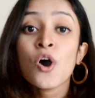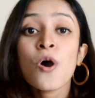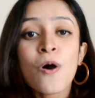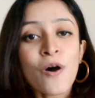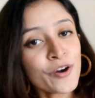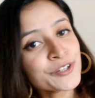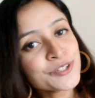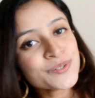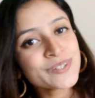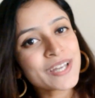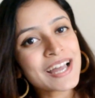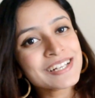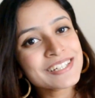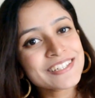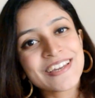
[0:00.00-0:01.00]
Or you
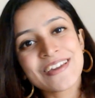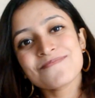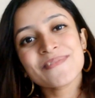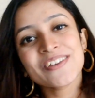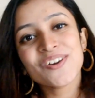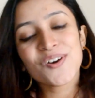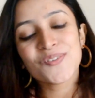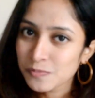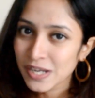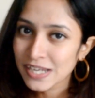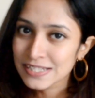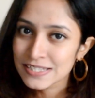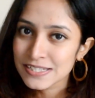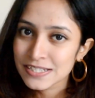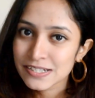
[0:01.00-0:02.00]
can DM me on my
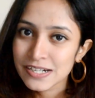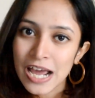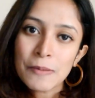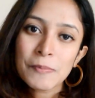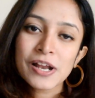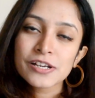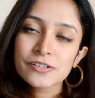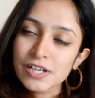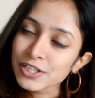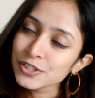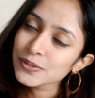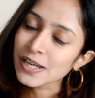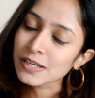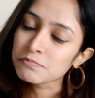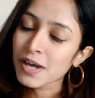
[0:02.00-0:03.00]
Instagram. I'll try to
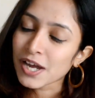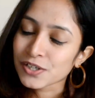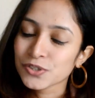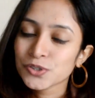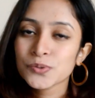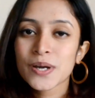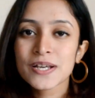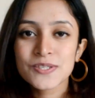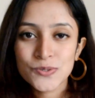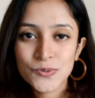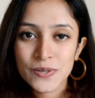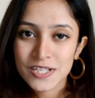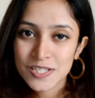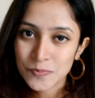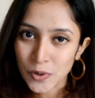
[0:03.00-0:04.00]
get back to you as soon
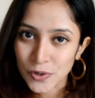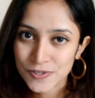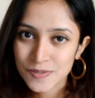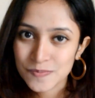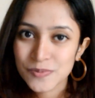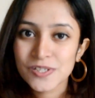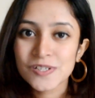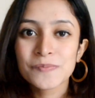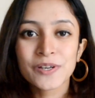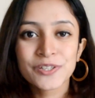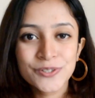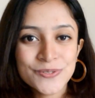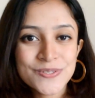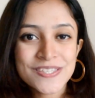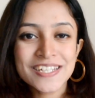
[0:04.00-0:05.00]
as possible. My
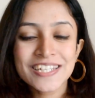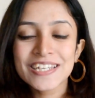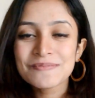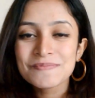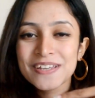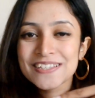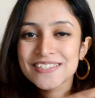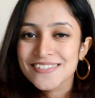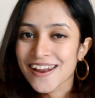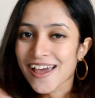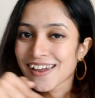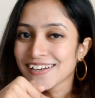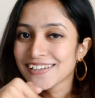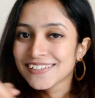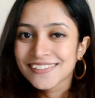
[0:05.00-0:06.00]
username is
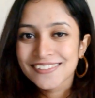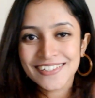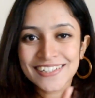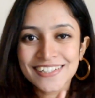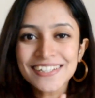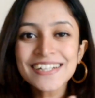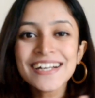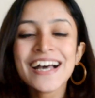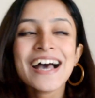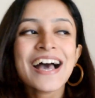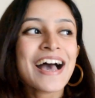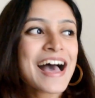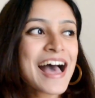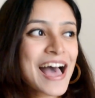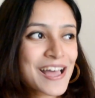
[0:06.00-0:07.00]
right here.
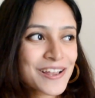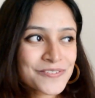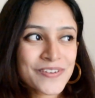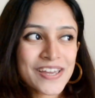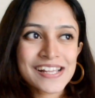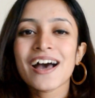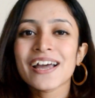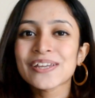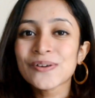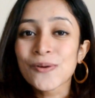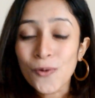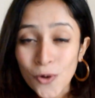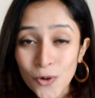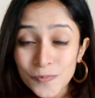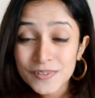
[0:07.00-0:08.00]
And well, I
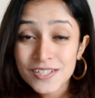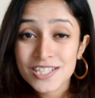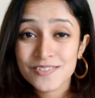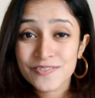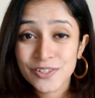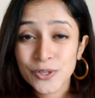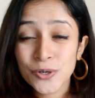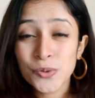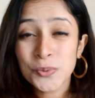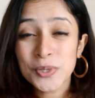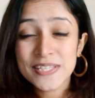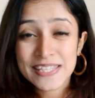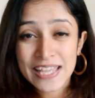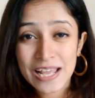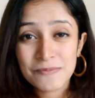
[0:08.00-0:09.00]
hope this video
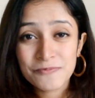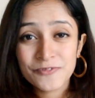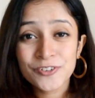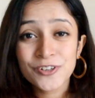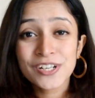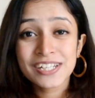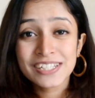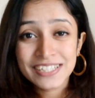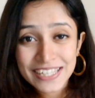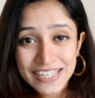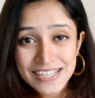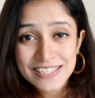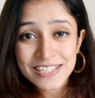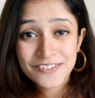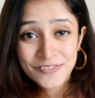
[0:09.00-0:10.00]
was helpful. In
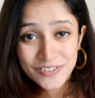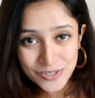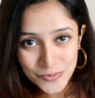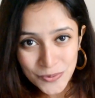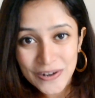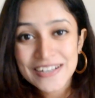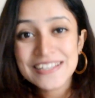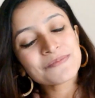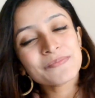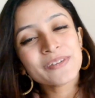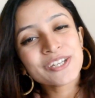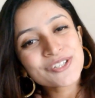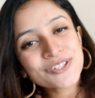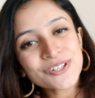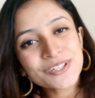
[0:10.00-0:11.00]
case if it was,
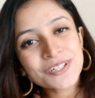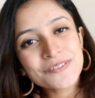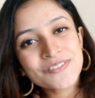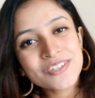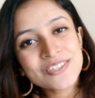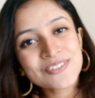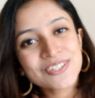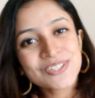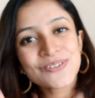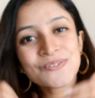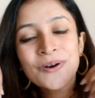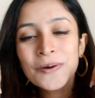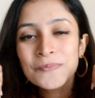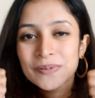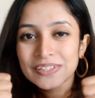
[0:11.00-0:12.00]
make sure to give this video
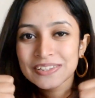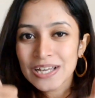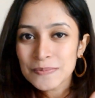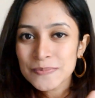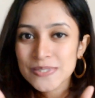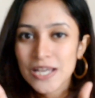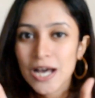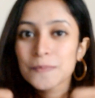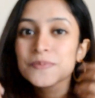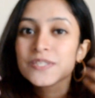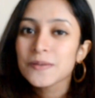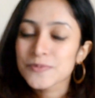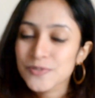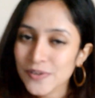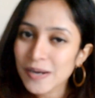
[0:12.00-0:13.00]
a big thumbs up,
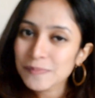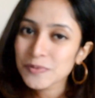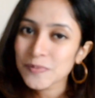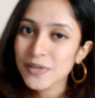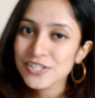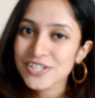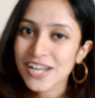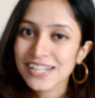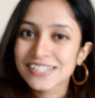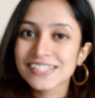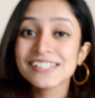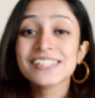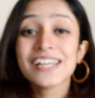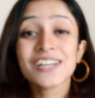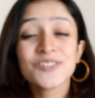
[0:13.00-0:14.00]
subscribe to my channel.
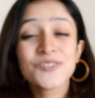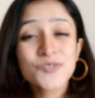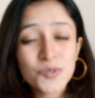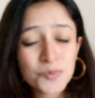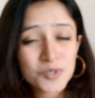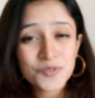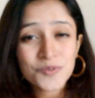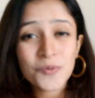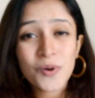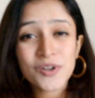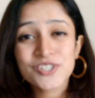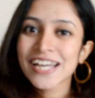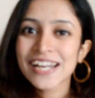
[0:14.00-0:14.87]
Thank you so much for watching.